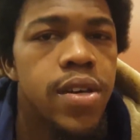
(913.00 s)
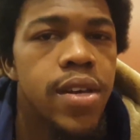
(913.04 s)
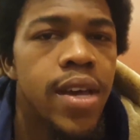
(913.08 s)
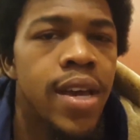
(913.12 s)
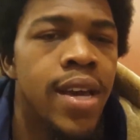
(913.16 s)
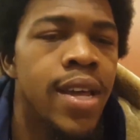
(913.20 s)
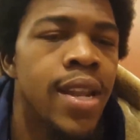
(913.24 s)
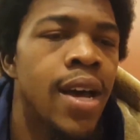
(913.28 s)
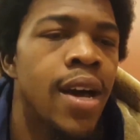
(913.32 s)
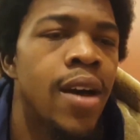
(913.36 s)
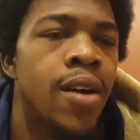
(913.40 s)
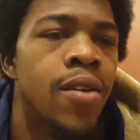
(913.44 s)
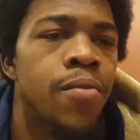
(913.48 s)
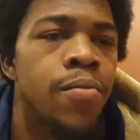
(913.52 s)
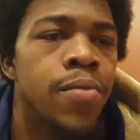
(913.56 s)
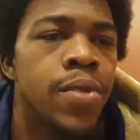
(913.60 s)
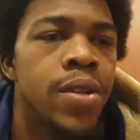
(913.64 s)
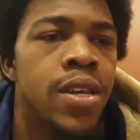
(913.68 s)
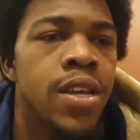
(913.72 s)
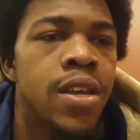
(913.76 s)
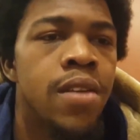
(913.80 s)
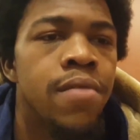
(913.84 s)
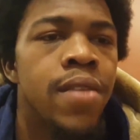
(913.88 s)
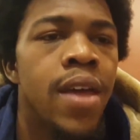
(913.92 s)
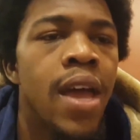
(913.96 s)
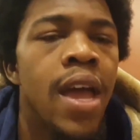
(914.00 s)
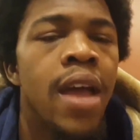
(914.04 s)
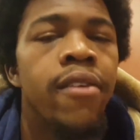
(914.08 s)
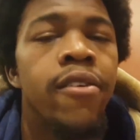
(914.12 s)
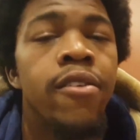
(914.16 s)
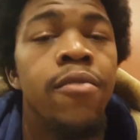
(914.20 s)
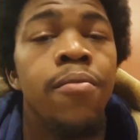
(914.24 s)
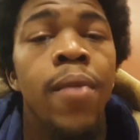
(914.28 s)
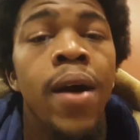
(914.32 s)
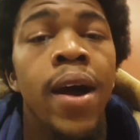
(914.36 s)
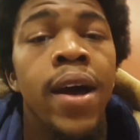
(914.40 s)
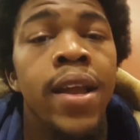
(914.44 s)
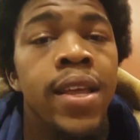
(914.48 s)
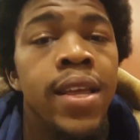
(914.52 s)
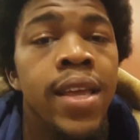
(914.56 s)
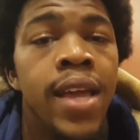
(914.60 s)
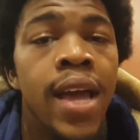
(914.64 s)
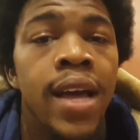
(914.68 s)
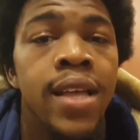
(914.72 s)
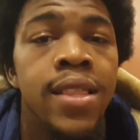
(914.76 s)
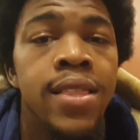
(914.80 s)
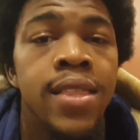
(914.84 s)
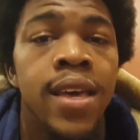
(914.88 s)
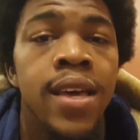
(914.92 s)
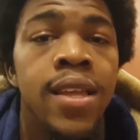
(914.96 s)
And I don't believe that everybody
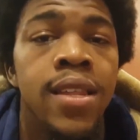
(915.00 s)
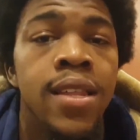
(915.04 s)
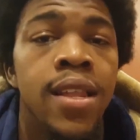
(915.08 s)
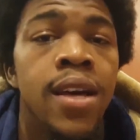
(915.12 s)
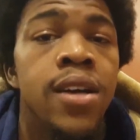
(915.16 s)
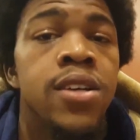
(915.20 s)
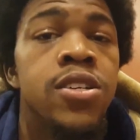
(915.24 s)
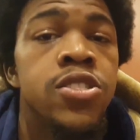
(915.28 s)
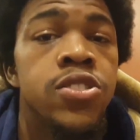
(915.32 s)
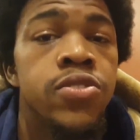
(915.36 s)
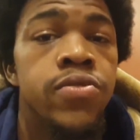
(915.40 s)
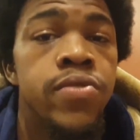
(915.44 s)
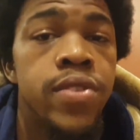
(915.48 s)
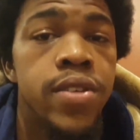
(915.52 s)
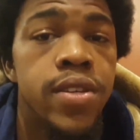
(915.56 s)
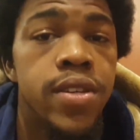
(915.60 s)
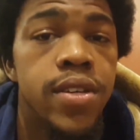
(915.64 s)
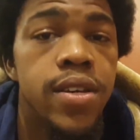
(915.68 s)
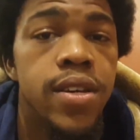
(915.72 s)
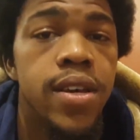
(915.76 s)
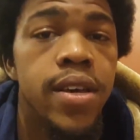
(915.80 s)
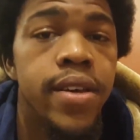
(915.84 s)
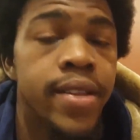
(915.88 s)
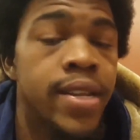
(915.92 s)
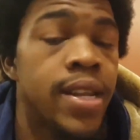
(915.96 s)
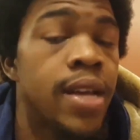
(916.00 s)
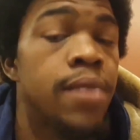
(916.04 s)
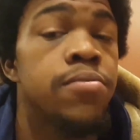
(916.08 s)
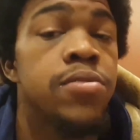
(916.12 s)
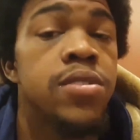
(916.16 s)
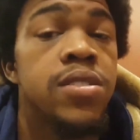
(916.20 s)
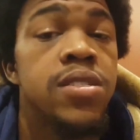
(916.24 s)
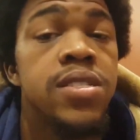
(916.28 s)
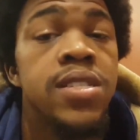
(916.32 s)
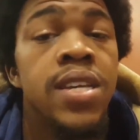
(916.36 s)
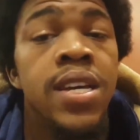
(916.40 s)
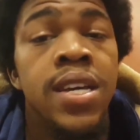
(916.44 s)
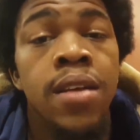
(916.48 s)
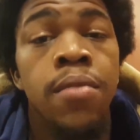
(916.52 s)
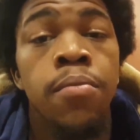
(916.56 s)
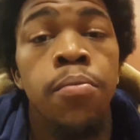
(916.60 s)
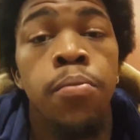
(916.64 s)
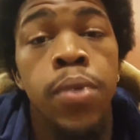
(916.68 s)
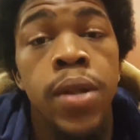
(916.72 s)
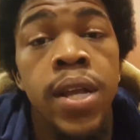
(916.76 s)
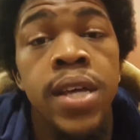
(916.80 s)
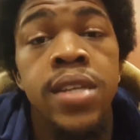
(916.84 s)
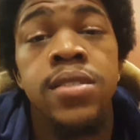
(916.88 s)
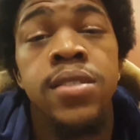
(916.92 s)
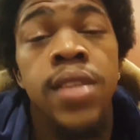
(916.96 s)
got that luxury. And I'm just saying
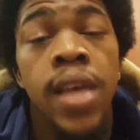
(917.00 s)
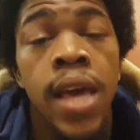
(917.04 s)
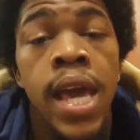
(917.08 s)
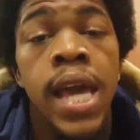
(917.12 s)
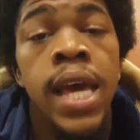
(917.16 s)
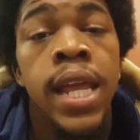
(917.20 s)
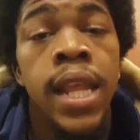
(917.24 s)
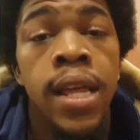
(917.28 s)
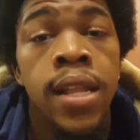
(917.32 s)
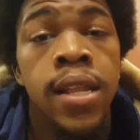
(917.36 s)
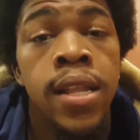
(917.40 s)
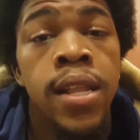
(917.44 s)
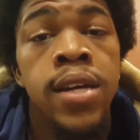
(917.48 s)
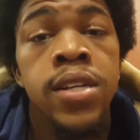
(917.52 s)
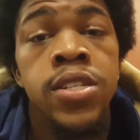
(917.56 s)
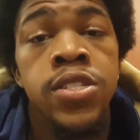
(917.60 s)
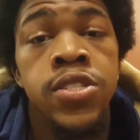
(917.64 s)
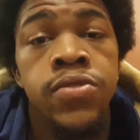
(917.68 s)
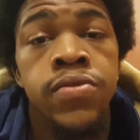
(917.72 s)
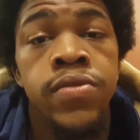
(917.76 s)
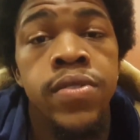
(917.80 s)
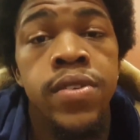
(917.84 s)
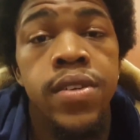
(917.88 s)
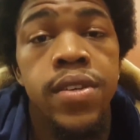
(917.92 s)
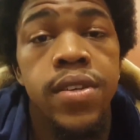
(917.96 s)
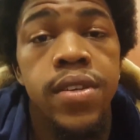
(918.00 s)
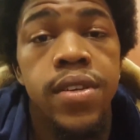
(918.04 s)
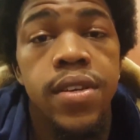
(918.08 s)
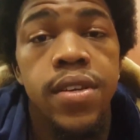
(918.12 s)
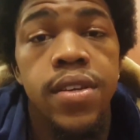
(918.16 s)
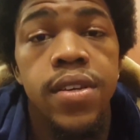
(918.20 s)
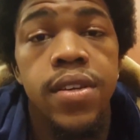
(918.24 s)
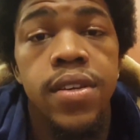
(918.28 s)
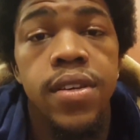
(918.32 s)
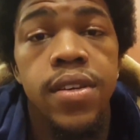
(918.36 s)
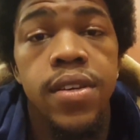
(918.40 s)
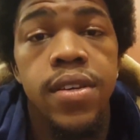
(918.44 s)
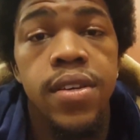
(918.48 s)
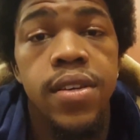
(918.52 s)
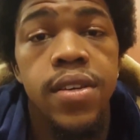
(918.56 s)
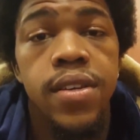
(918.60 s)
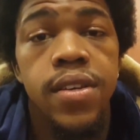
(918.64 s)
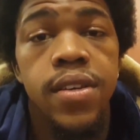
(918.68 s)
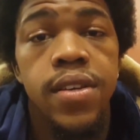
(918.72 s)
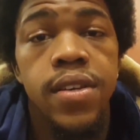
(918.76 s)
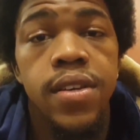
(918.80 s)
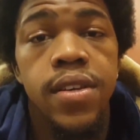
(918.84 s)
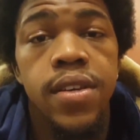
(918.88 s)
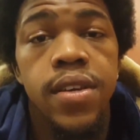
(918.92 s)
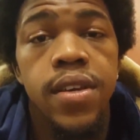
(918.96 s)
I'm blessed to have that luxury.
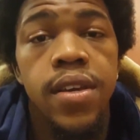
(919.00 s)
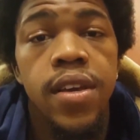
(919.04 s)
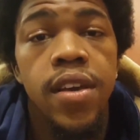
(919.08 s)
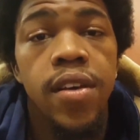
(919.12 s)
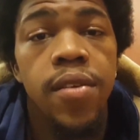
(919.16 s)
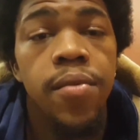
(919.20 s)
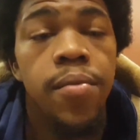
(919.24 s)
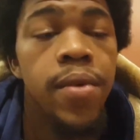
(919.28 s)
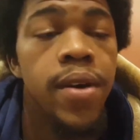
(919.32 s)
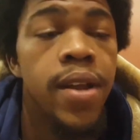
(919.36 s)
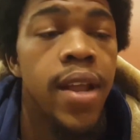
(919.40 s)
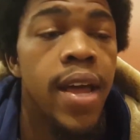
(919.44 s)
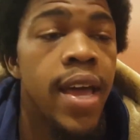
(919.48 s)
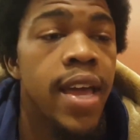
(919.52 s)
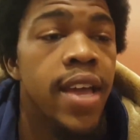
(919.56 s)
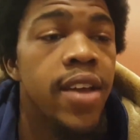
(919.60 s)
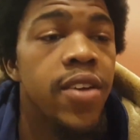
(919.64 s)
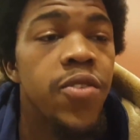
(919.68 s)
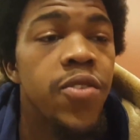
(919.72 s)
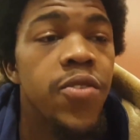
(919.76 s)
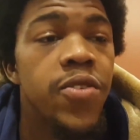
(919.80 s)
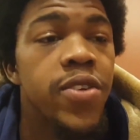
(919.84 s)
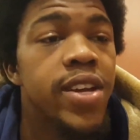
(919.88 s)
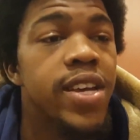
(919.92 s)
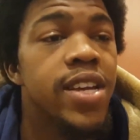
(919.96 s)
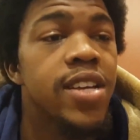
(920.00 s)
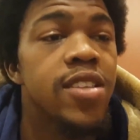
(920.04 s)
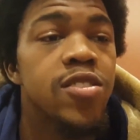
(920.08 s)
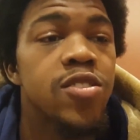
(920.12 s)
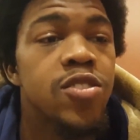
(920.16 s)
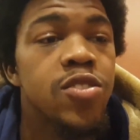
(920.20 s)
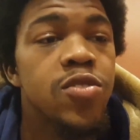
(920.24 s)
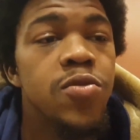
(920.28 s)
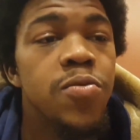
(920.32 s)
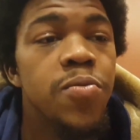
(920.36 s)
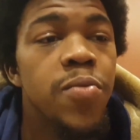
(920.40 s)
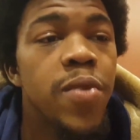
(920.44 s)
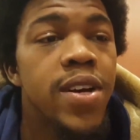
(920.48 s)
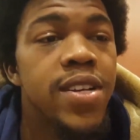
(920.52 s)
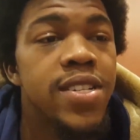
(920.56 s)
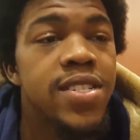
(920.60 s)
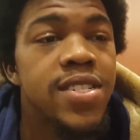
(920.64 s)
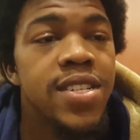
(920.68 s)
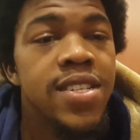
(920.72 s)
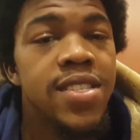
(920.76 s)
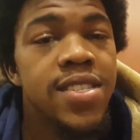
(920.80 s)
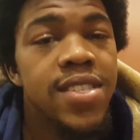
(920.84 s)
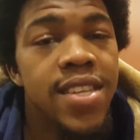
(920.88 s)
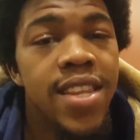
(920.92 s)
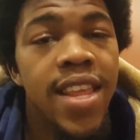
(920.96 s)
But I ain't gonna get too much
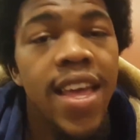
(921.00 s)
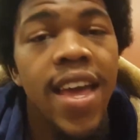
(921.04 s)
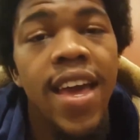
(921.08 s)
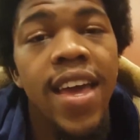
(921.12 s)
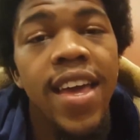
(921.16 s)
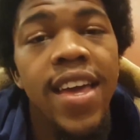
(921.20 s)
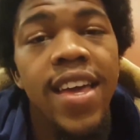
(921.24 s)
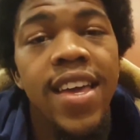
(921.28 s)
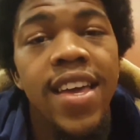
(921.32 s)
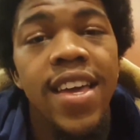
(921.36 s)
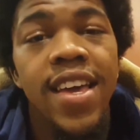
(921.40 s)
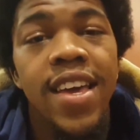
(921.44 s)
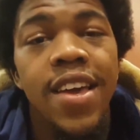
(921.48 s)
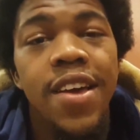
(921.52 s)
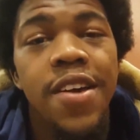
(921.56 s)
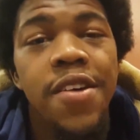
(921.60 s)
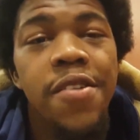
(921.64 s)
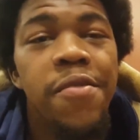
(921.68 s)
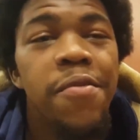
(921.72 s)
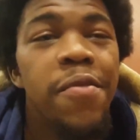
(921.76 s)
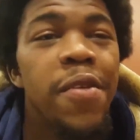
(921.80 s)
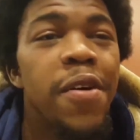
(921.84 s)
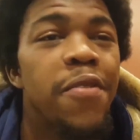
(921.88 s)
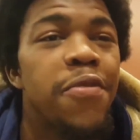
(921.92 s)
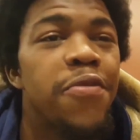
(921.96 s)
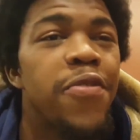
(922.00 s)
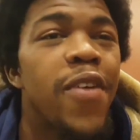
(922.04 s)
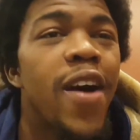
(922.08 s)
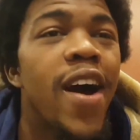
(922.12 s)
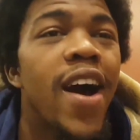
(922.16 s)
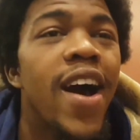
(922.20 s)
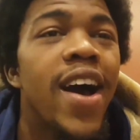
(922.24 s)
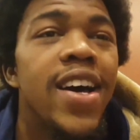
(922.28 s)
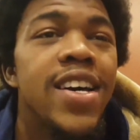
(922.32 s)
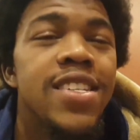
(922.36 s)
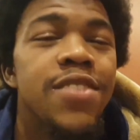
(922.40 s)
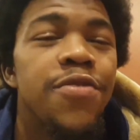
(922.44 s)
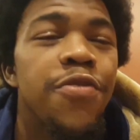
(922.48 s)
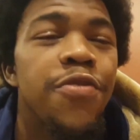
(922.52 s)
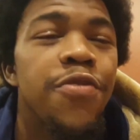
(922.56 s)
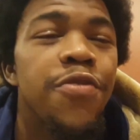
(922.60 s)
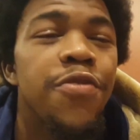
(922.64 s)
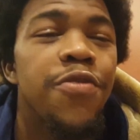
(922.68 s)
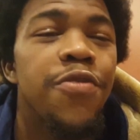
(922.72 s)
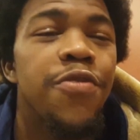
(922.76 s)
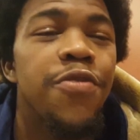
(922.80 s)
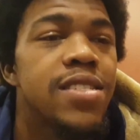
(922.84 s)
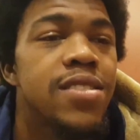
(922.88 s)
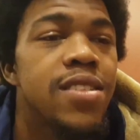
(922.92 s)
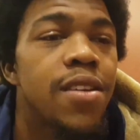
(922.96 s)
into that. But as
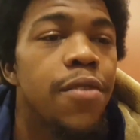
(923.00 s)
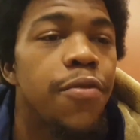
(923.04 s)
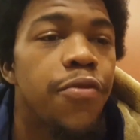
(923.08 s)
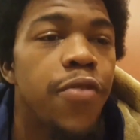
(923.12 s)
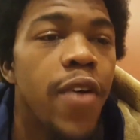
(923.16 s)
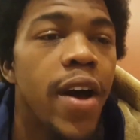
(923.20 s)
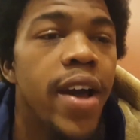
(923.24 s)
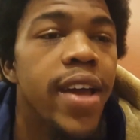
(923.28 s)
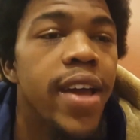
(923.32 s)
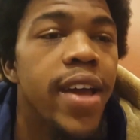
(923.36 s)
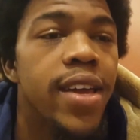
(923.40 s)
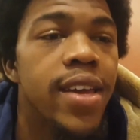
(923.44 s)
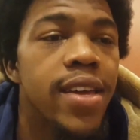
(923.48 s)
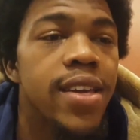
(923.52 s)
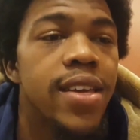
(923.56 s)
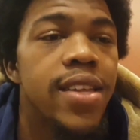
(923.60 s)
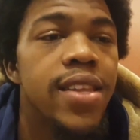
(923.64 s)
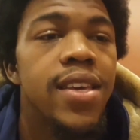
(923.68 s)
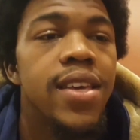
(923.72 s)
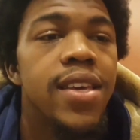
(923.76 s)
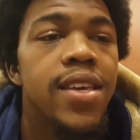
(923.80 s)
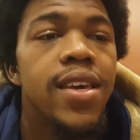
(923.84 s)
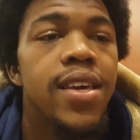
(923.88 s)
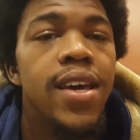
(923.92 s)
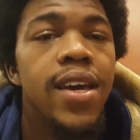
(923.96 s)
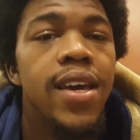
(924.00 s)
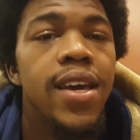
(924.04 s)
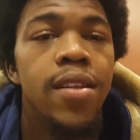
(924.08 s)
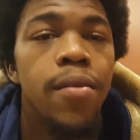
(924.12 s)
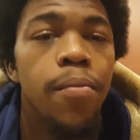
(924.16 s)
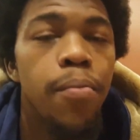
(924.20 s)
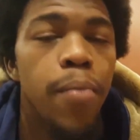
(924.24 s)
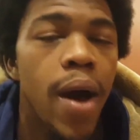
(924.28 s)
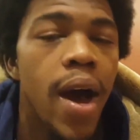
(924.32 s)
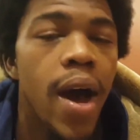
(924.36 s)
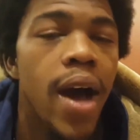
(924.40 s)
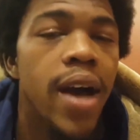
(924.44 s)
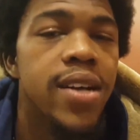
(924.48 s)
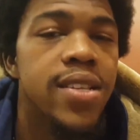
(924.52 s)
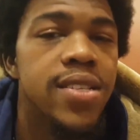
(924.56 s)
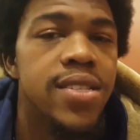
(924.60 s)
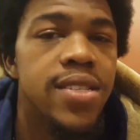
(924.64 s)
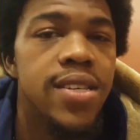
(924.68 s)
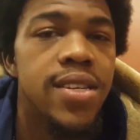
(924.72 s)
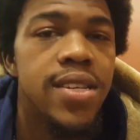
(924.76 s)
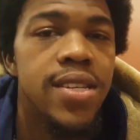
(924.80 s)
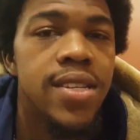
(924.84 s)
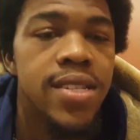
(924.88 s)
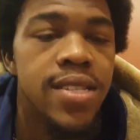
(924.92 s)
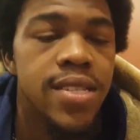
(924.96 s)
far as the fighting and the
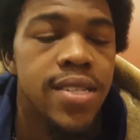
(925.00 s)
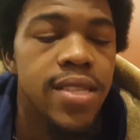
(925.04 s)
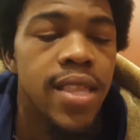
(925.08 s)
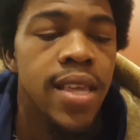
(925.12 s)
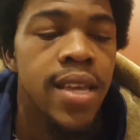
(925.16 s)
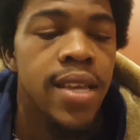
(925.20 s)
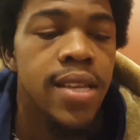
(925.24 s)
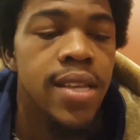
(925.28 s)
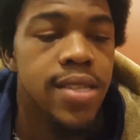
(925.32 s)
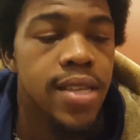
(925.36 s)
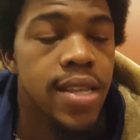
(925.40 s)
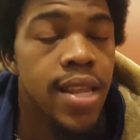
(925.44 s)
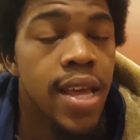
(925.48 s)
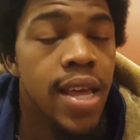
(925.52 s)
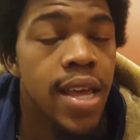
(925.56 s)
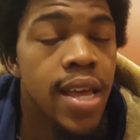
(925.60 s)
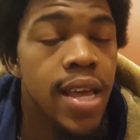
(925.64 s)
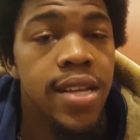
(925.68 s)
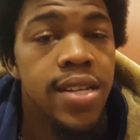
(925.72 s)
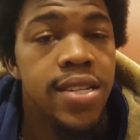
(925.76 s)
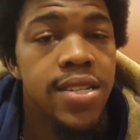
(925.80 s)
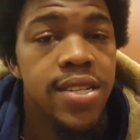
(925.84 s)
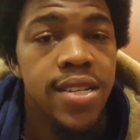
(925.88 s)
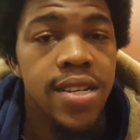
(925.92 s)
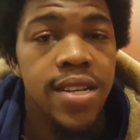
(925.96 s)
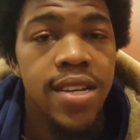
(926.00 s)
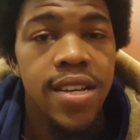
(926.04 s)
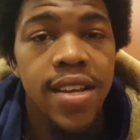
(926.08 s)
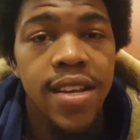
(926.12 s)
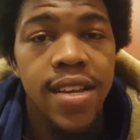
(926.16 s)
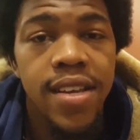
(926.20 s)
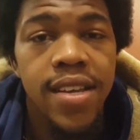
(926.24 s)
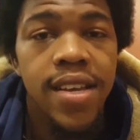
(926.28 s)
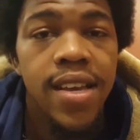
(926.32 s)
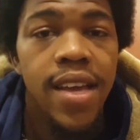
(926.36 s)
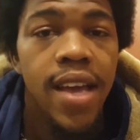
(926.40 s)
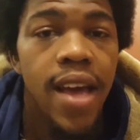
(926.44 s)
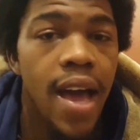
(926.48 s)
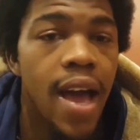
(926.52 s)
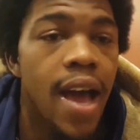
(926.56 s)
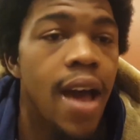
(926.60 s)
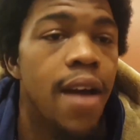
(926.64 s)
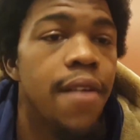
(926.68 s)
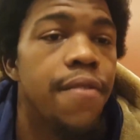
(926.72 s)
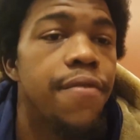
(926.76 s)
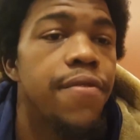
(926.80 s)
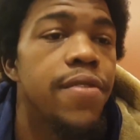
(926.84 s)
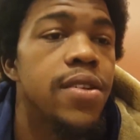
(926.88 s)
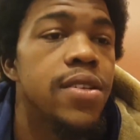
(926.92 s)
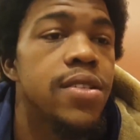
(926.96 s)
boxing and things of that nature, I
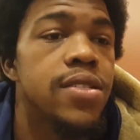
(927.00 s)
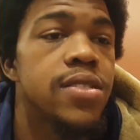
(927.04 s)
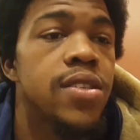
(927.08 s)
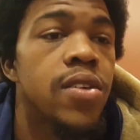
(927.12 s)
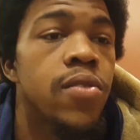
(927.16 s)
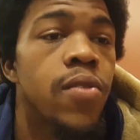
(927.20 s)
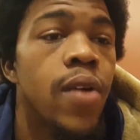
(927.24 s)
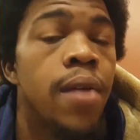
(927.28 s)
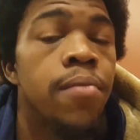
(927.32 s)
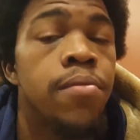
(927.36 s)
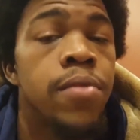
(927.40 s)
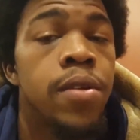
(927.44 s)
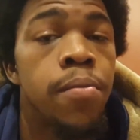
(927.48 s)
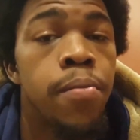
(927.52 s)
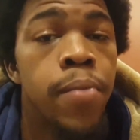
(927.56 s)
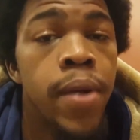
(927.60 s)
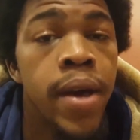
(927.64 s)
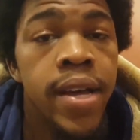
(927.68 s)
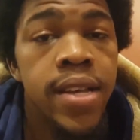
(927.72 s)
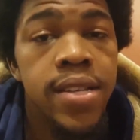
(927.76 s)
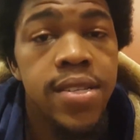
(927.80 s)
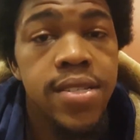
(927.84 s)
feel as though I'm the best